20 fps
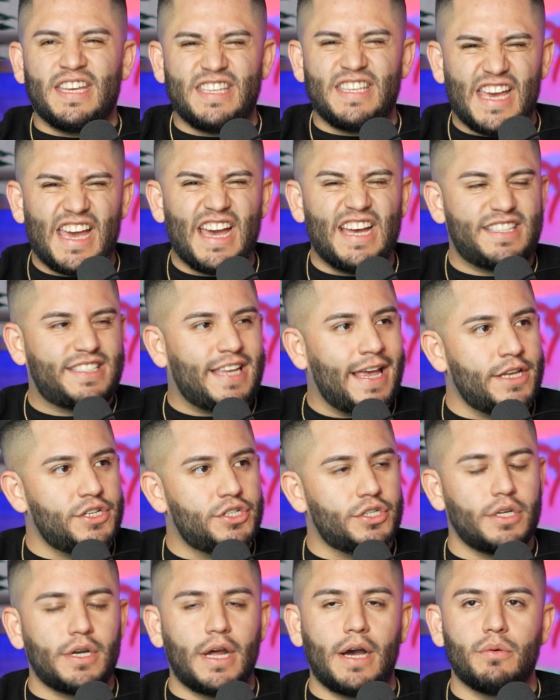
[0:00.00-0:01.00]
Yeah,
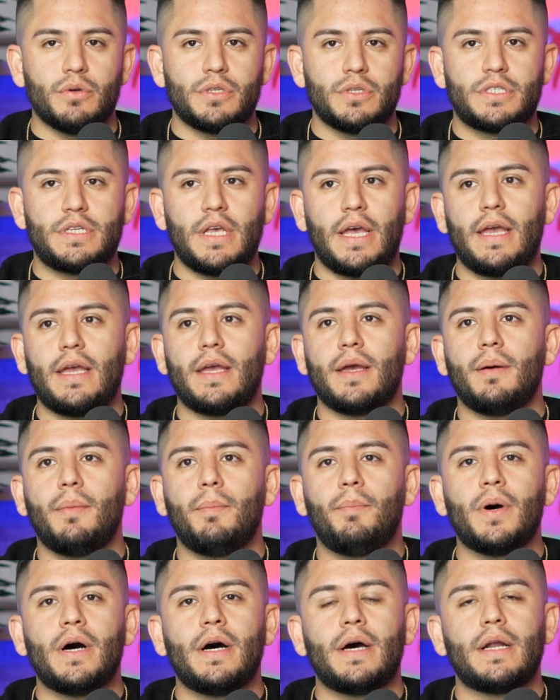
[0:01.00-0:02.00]
tension, I would say.
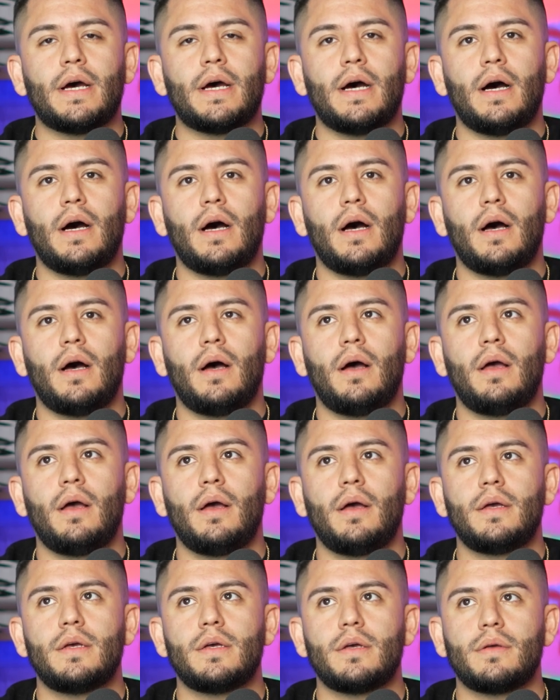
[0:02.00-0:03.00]
But I
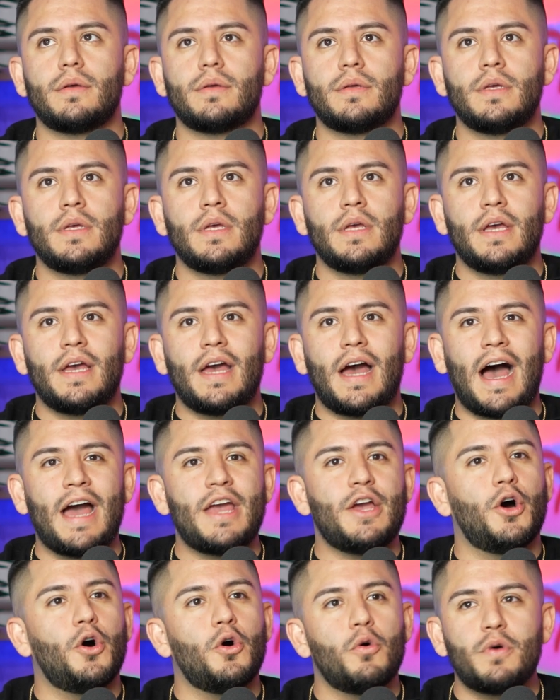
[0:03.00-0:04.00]

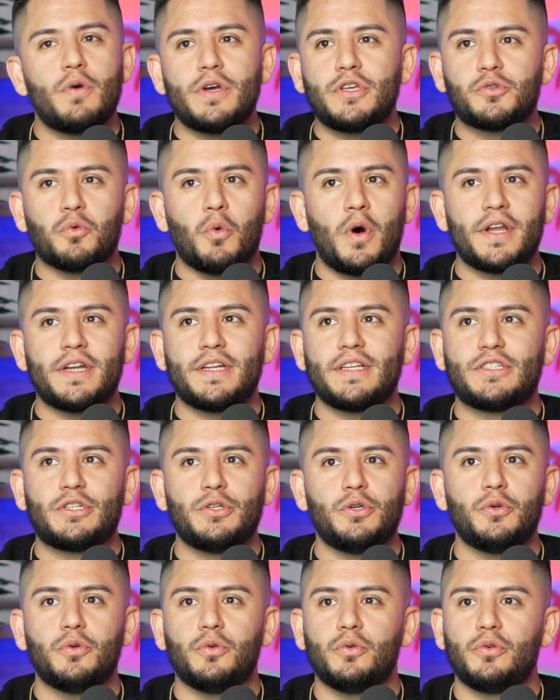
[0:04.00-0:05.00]
always wanted
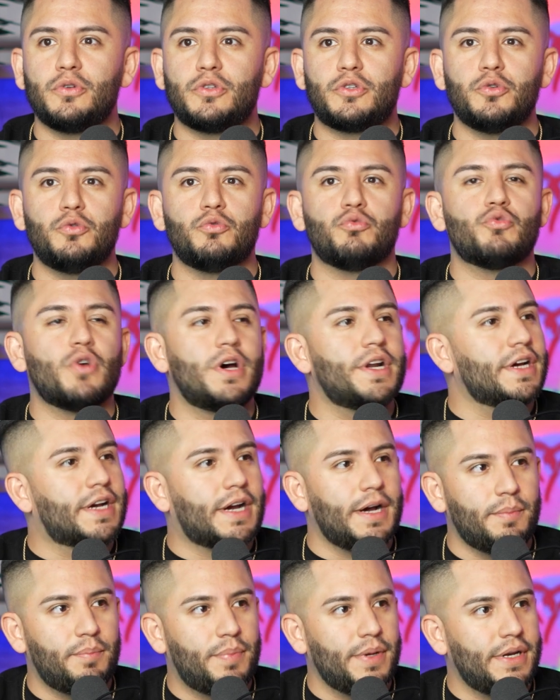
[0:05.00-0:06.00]
to run a
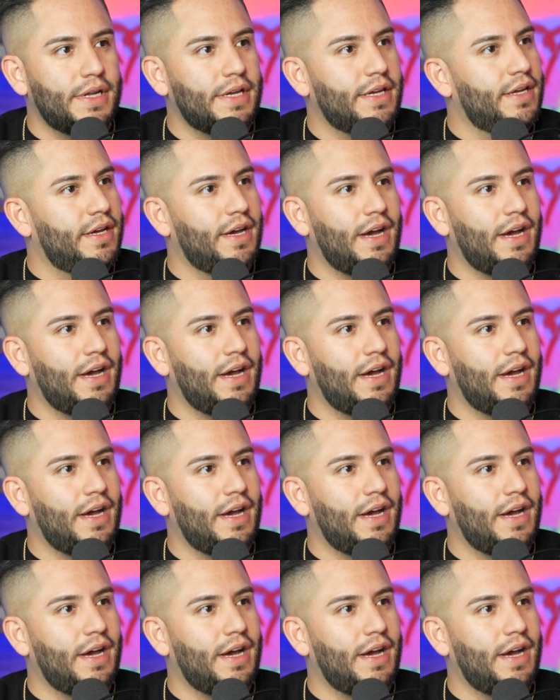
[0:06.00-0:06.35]
company.